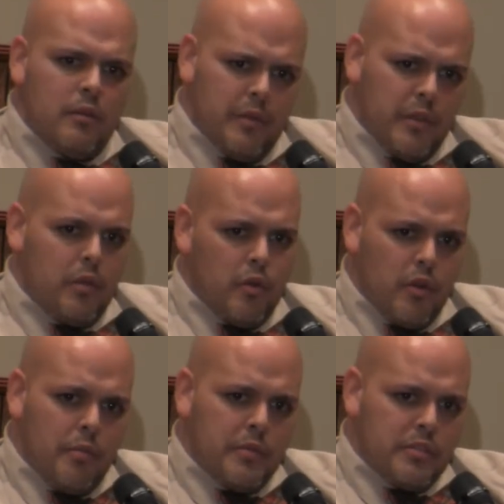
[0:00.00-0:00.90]
When the Lord
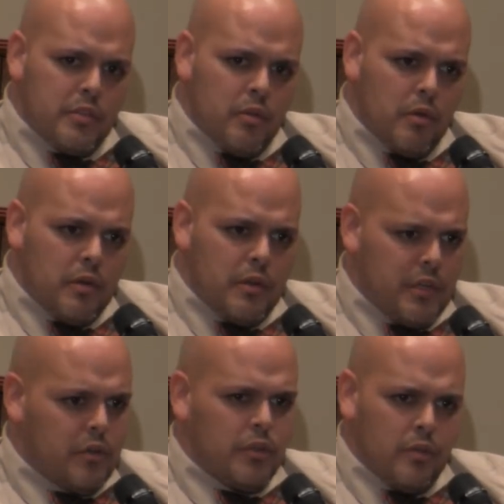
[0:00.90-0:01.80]
opens a door, you
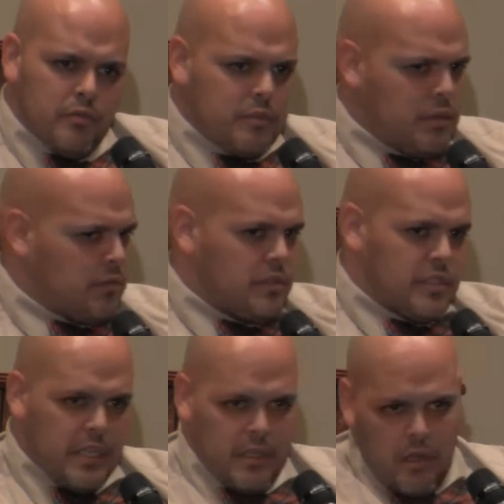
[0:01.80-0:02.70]
know, don't don't
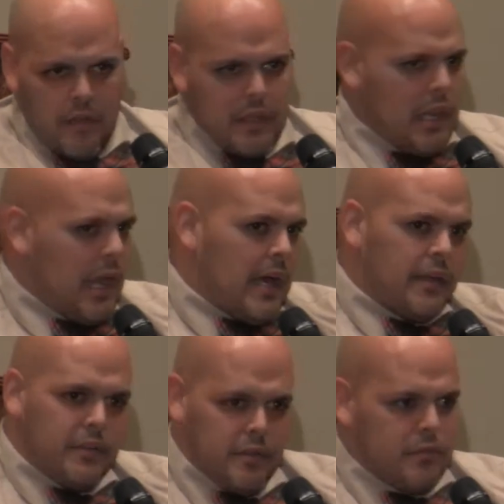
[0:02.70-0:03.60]
steal on the
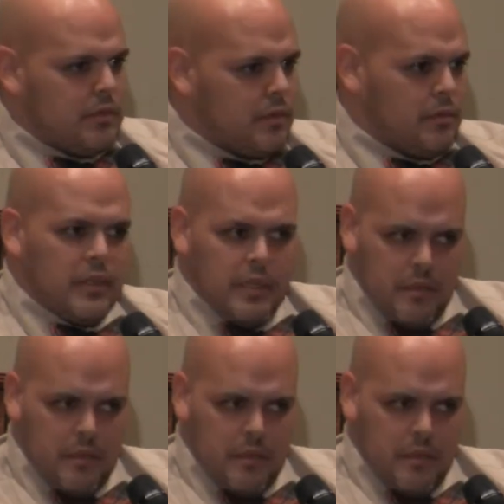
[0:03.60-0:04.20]
clock. Don't don't.